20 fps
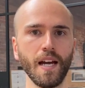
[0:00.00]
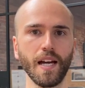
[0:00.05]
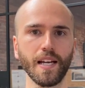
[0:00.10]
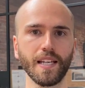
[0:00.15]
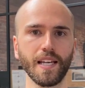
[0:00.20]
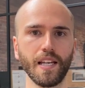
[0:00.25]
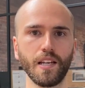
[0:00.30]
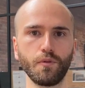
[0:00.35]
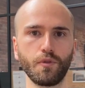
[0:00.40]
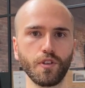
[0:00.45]

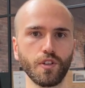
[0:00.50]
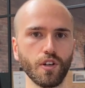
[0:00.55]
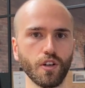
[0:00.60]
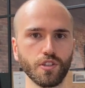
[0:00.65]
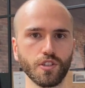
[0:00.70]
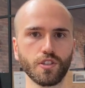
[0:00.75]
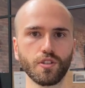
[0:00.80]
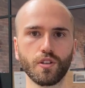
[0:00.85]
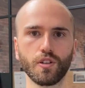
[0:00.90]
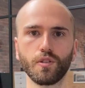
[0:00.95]
Again, if you're
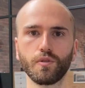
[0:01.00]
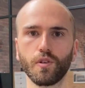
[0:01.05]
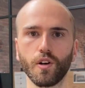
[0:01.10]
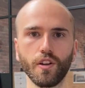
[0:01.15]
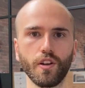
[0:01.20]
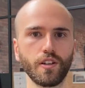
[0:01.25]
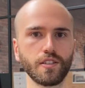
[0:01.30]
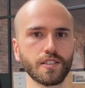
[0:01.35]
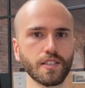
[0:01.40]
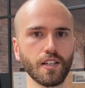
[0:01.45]
not sure of
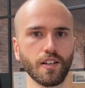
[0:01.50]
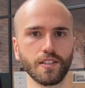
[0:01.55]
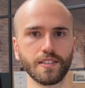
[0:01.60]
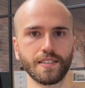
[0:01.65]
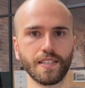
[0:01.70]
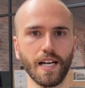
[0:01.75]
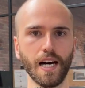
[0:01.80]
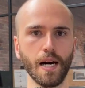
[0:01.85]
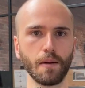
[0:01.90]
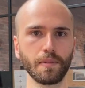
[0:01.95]
what those
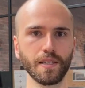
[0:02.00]
costs are